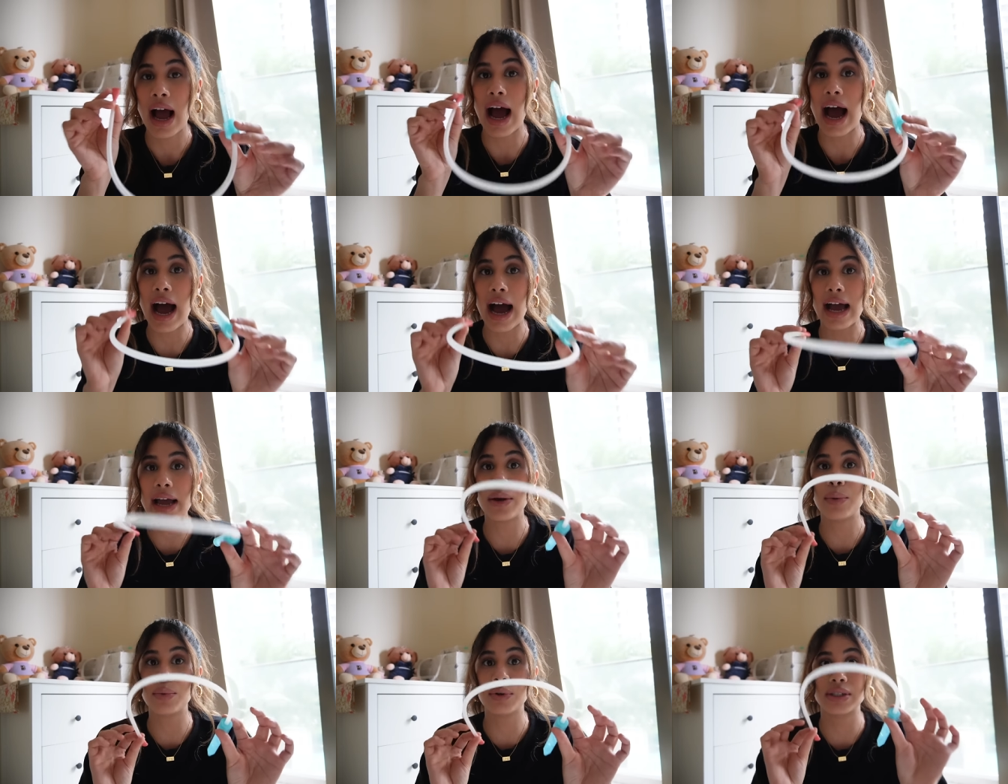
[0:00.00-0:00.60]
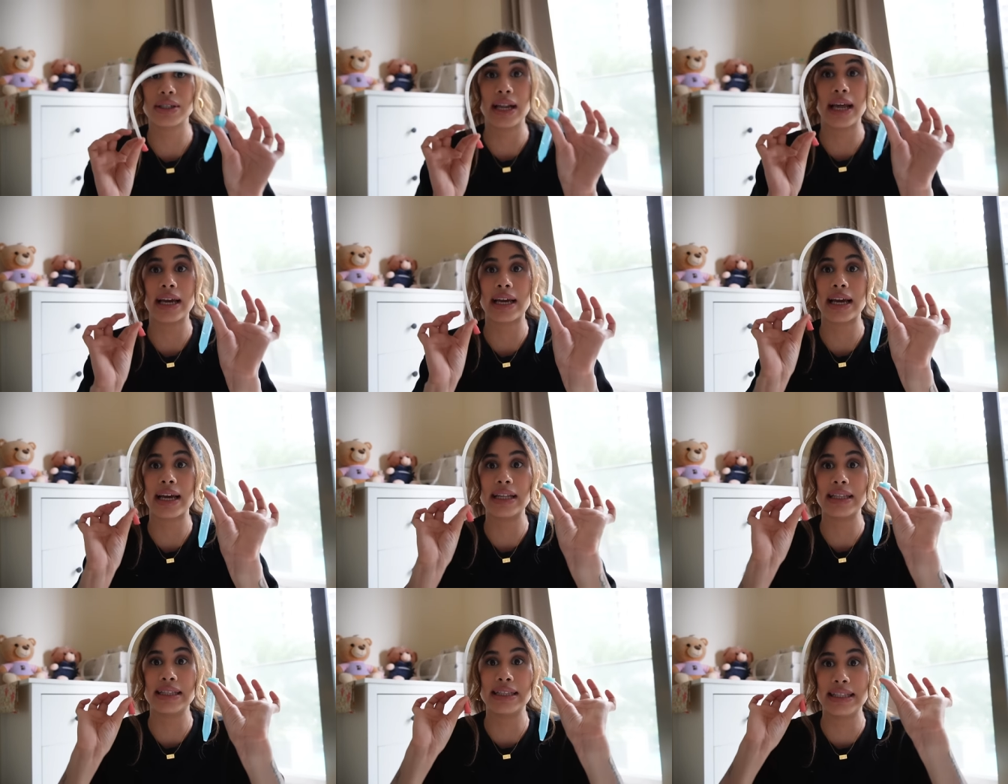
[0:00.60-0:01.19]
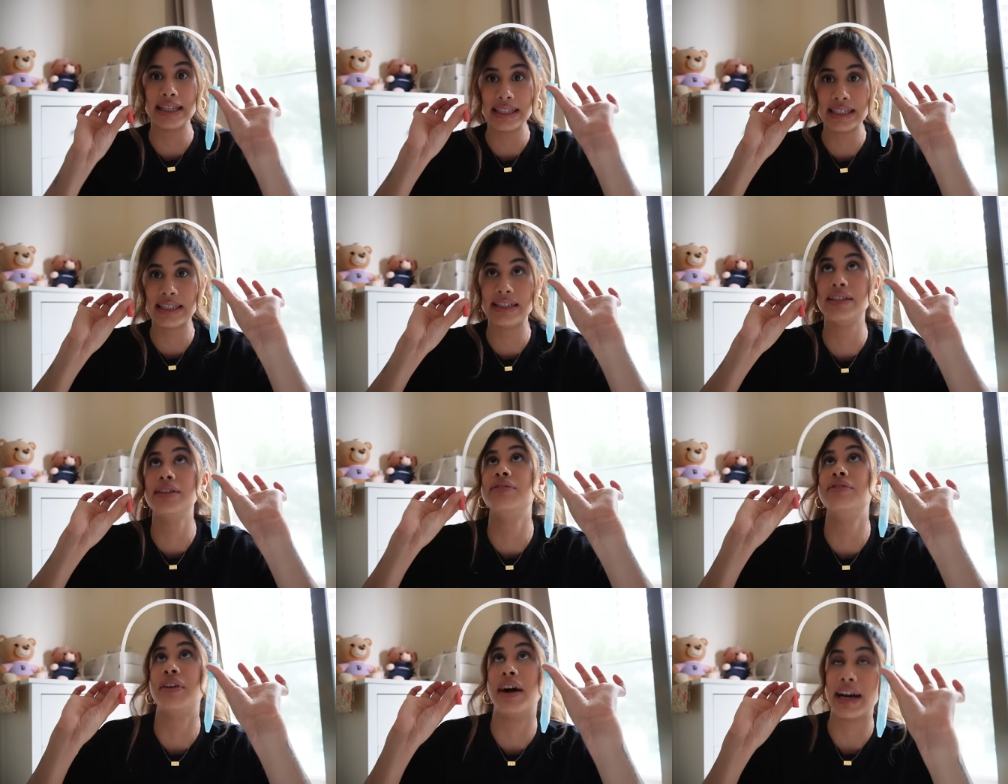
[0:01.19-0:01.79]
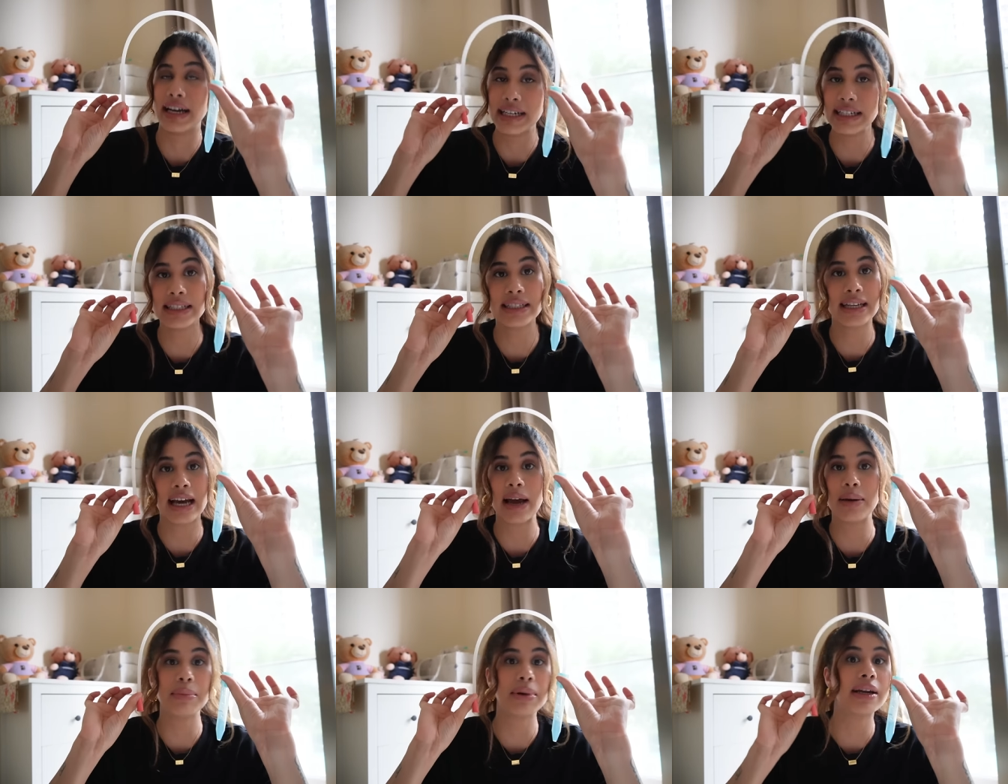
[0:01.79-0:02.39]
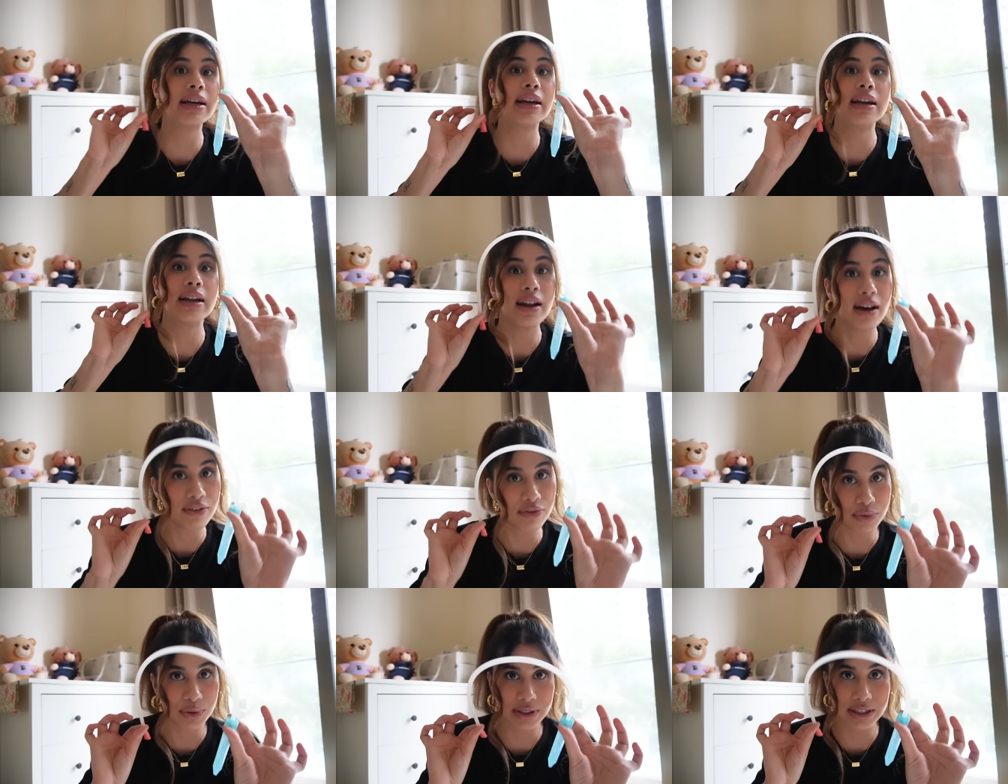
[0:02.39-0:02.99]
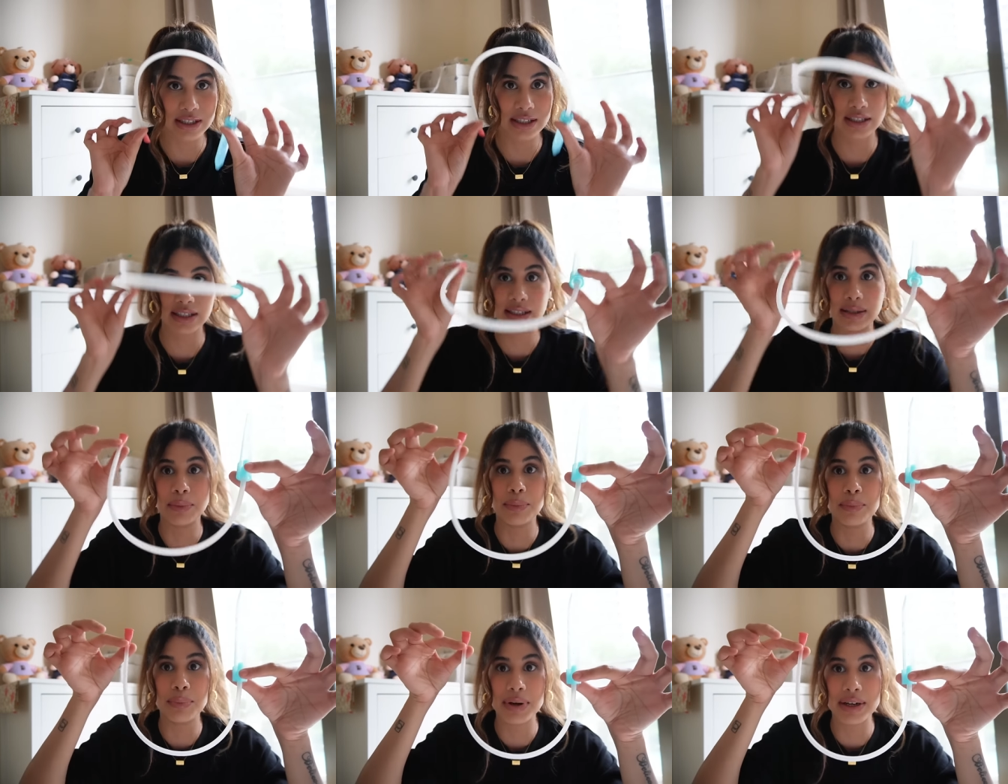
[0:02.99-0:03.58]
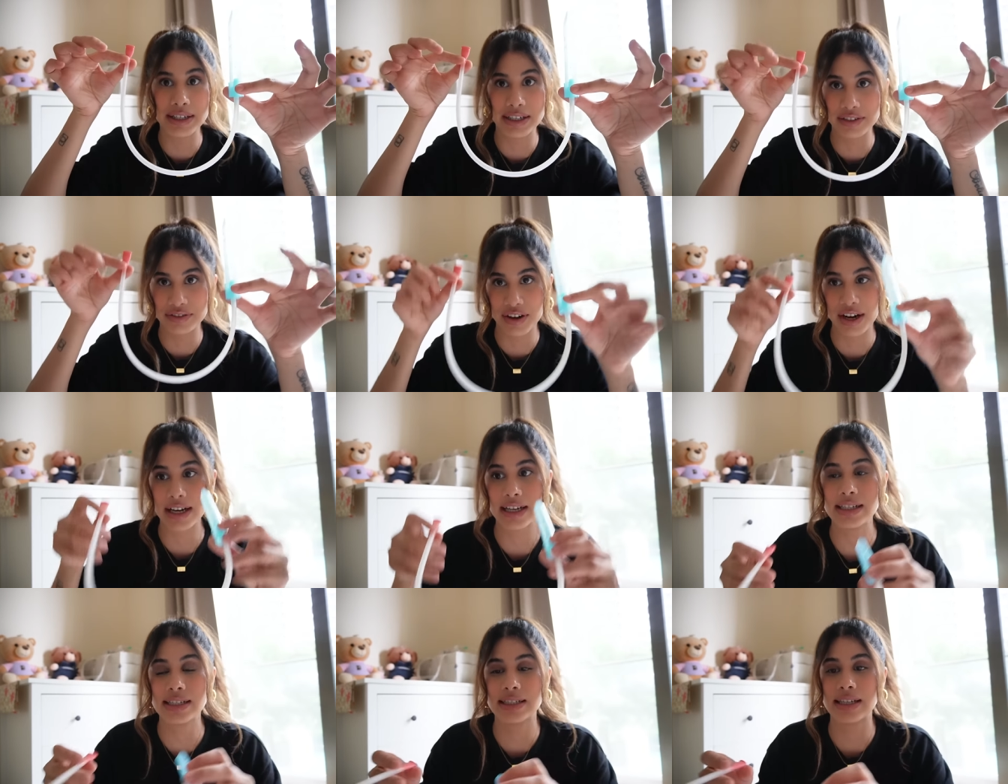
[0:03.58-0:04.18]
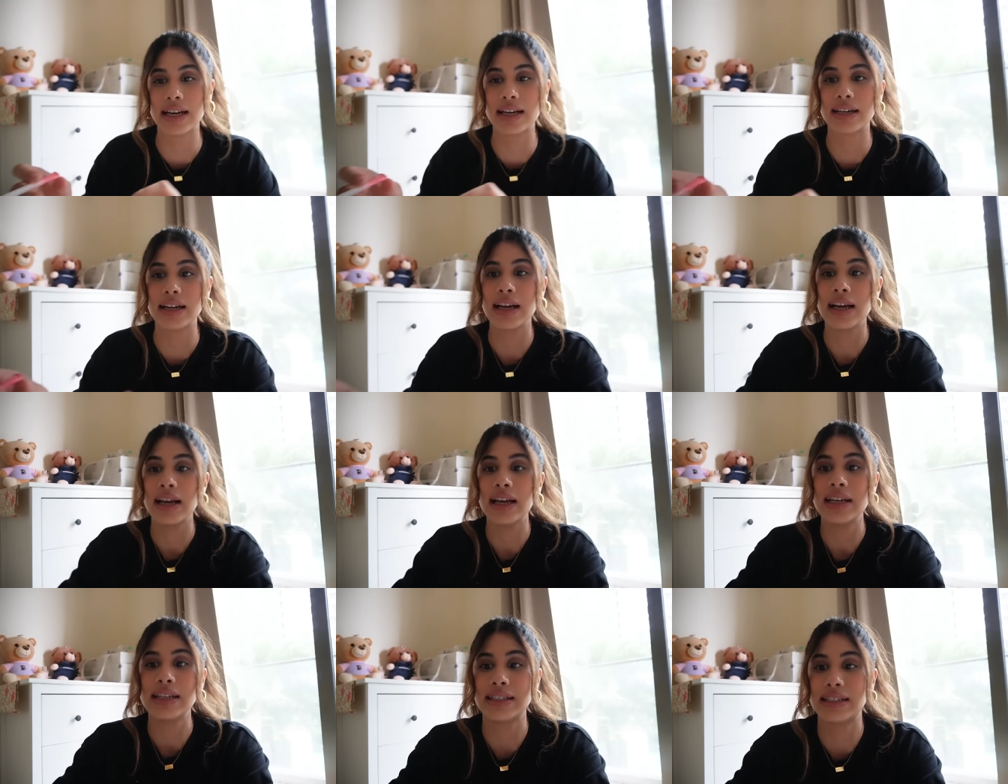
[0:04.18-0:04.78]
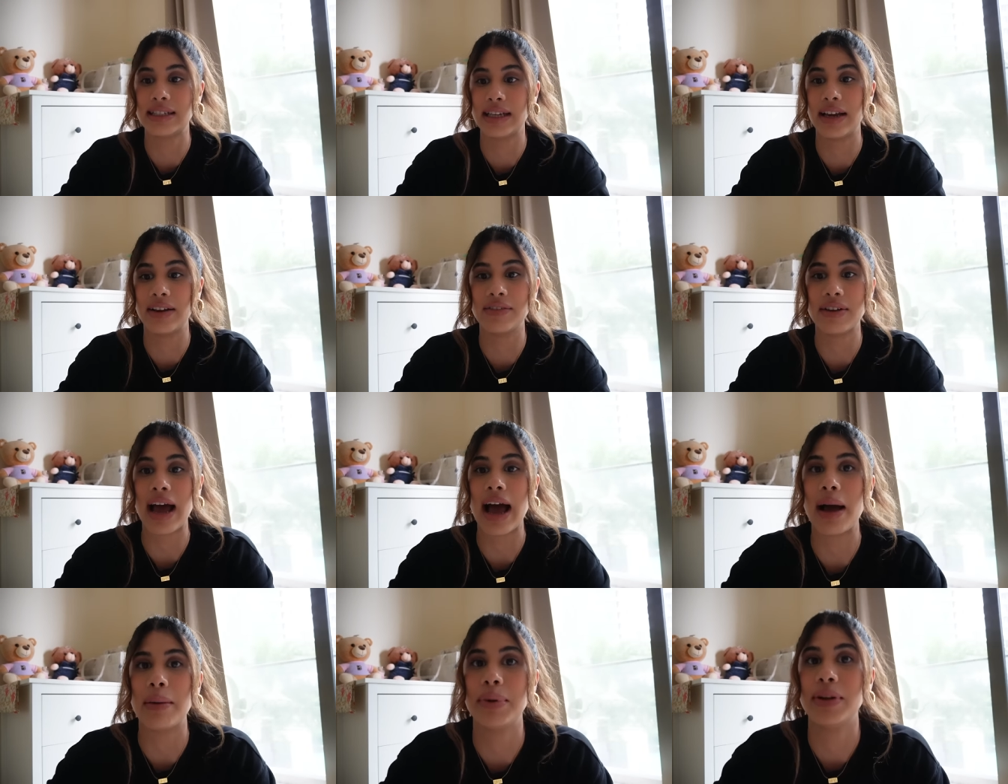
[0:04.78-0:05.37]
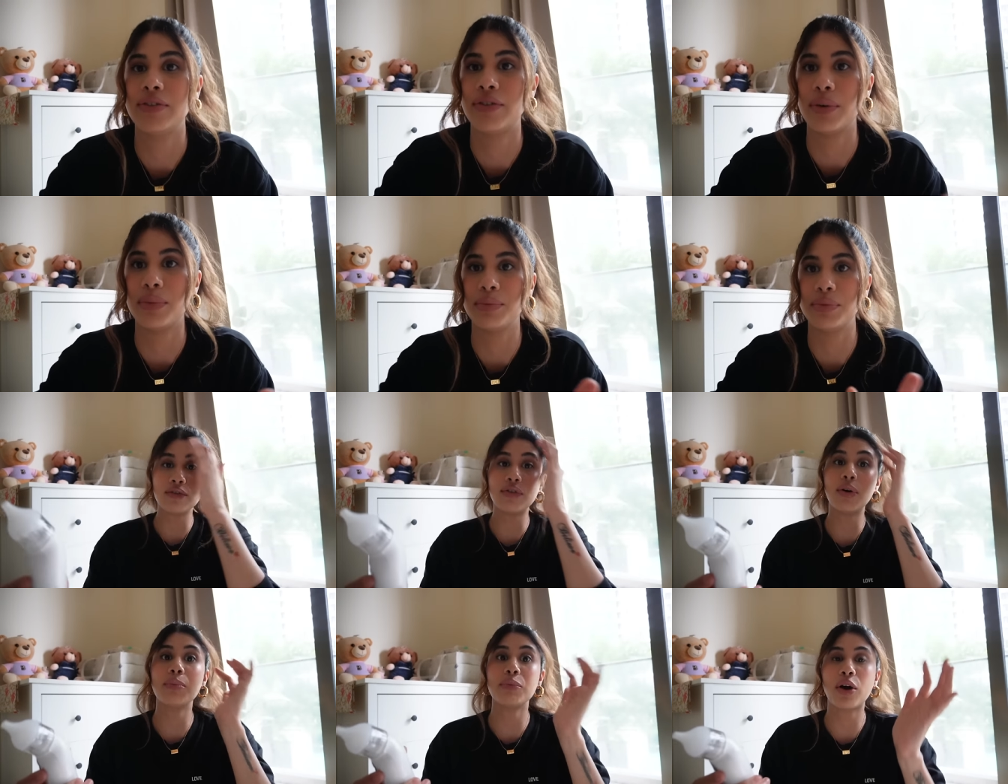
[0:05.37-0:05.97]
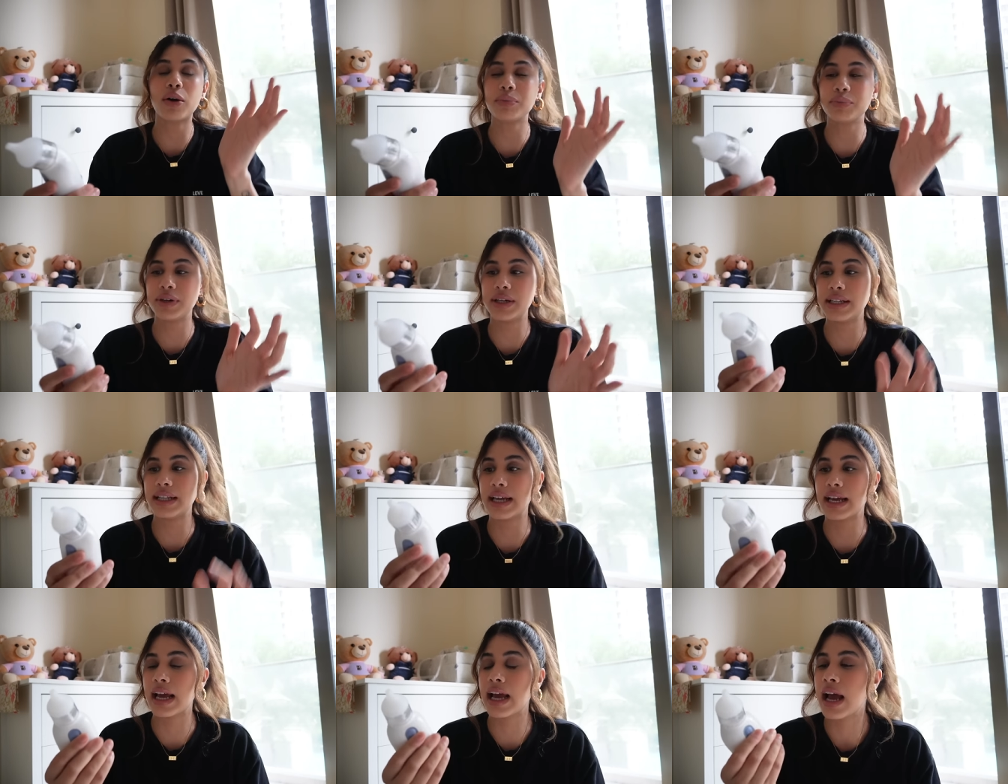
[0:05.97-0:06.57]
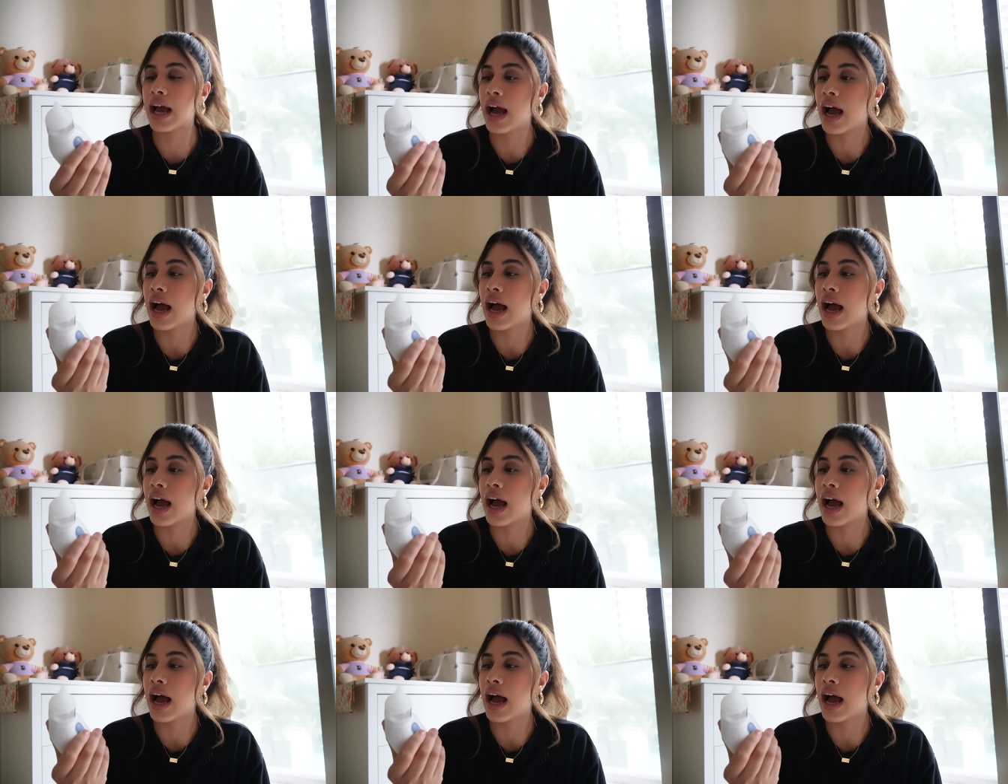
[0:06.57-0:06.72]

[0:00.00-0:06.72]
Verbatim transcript: I was like, this device, I'm in love with this simple device that saved Abby from, from not breathing.